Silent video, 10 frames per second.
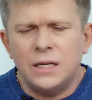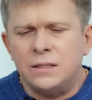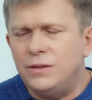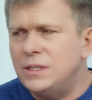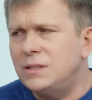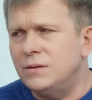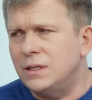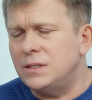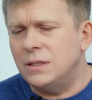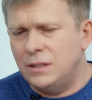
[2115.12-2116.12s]
There is
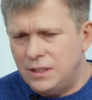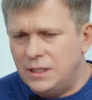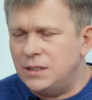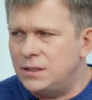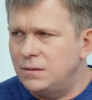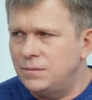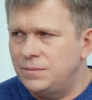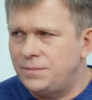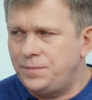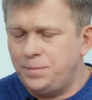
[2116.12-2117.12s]
responsibility.
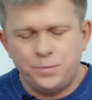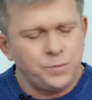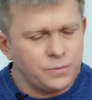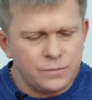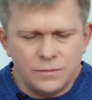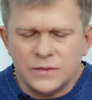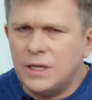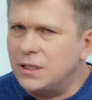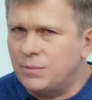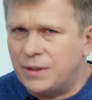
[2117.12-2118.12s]

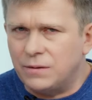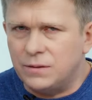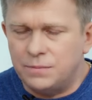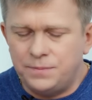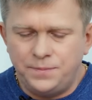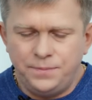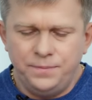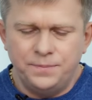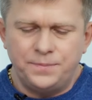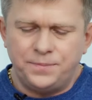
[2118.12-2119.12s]
This is true.
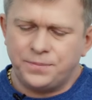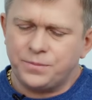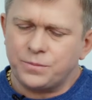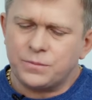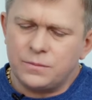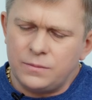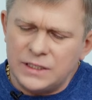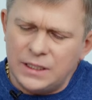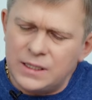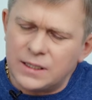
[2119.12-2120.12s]

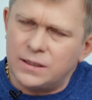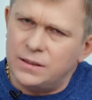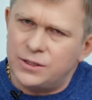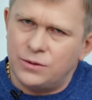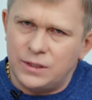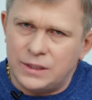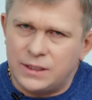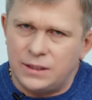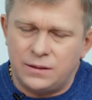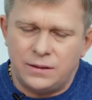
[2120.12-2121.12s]
There are coordination
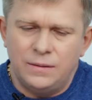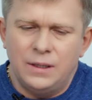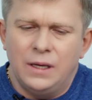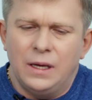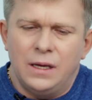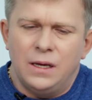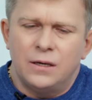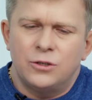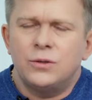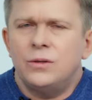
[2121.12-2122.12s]
centers.
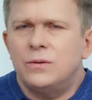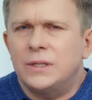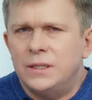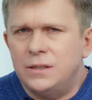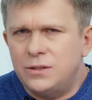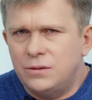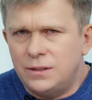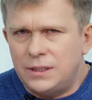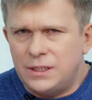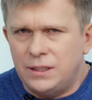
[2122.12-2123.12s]
What are coordination
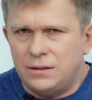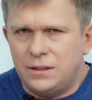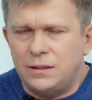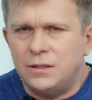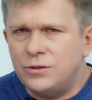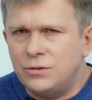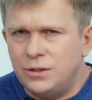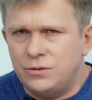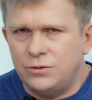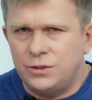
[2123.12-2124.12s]
centers and
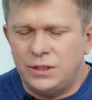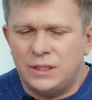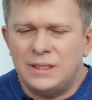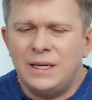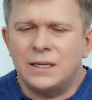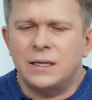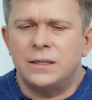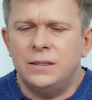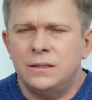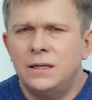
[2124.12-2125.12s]
what are they needed for?
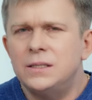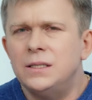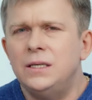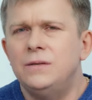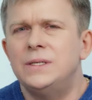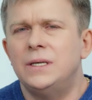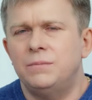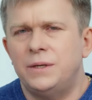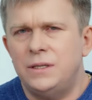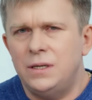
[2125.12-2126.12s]
For
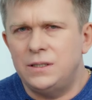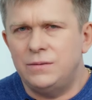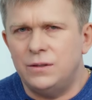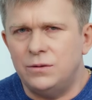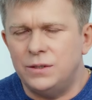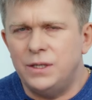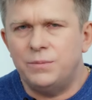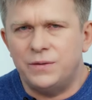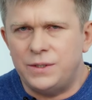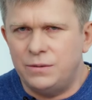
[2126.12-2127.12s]
coordination and
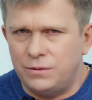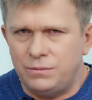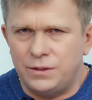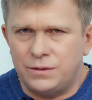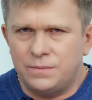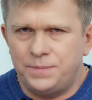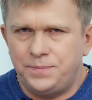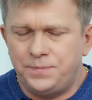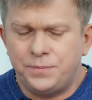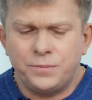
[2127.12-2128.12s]
interaction of people
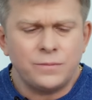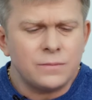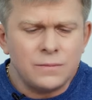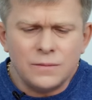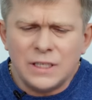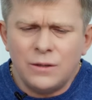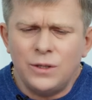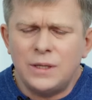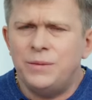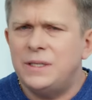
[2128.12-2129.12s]
all over the world.
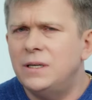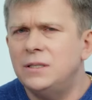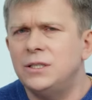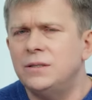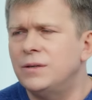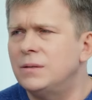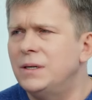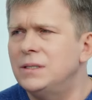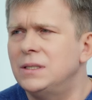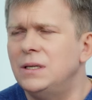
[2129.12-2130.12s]
This is transfer of
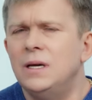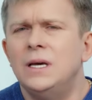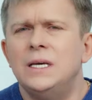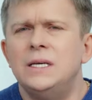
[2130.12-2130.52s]
information